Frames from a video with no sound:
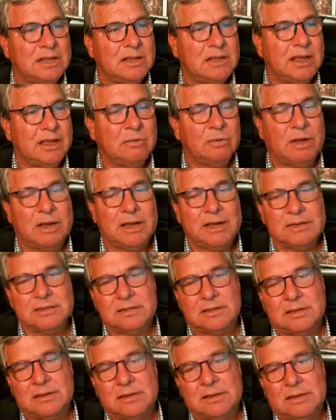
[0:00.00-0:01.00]
Likewise,
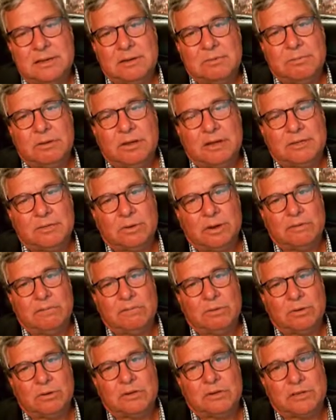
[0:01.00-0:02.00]
the plus wave
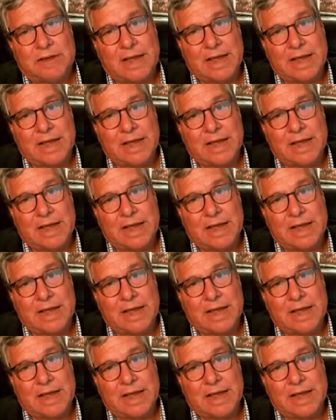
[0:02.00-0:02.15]
voltage